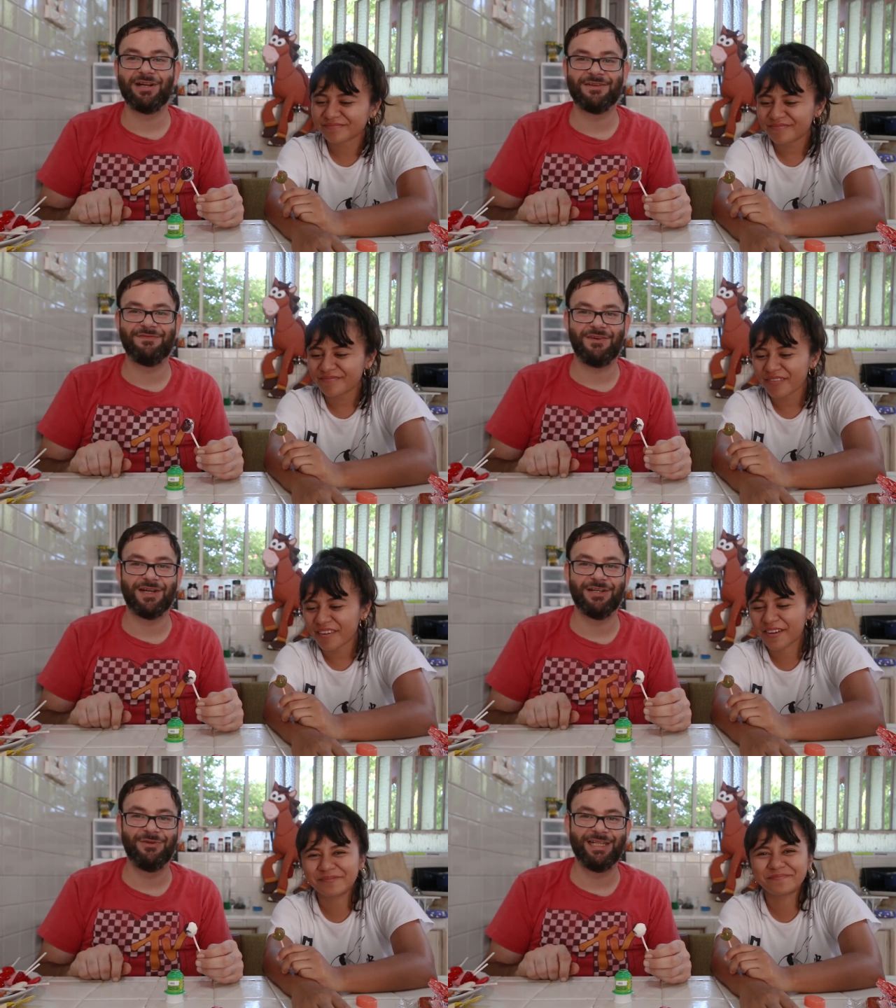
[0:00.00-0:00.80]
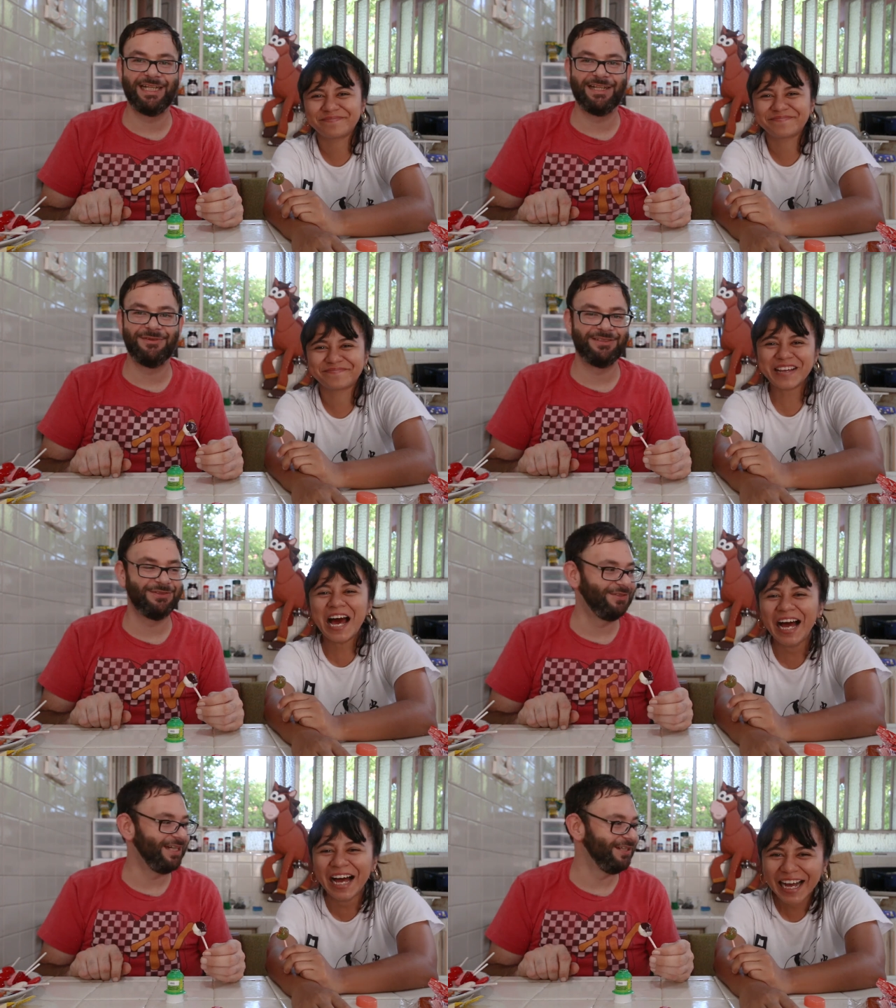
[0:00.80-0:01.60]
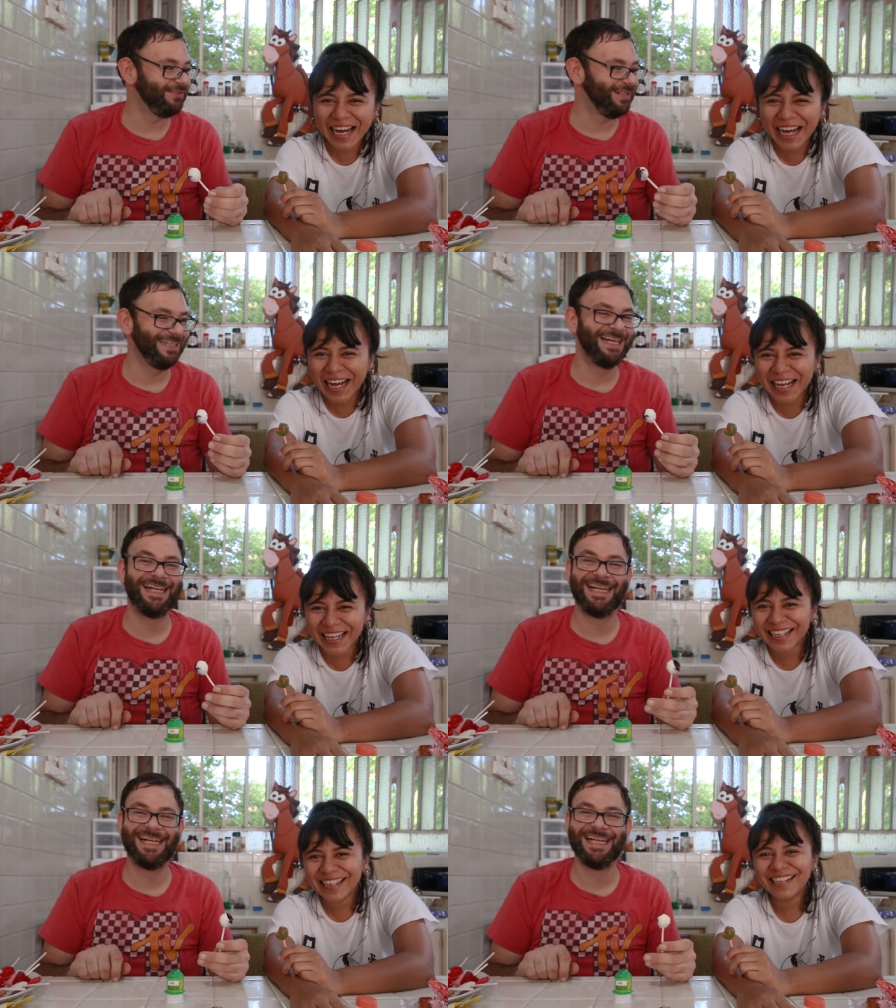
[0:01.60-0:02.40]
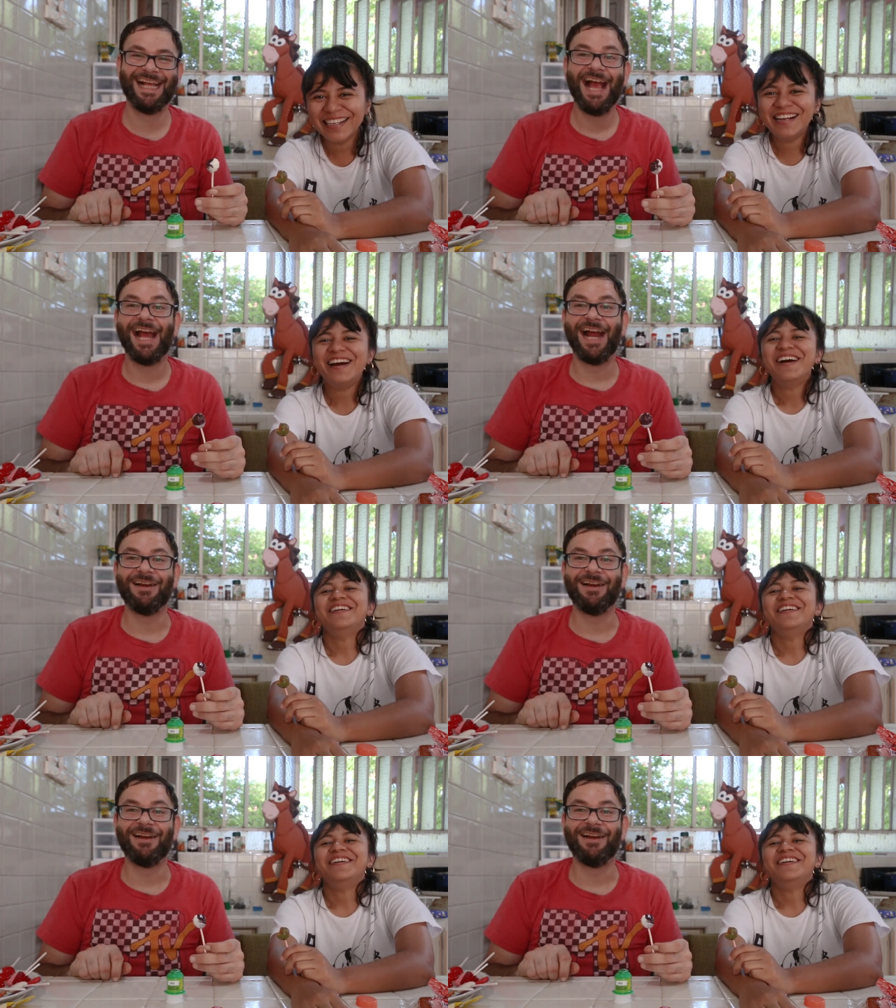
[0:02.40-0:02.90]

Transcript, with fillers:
Speaker 1: a lot of fucking weed anyway, so who cares, right?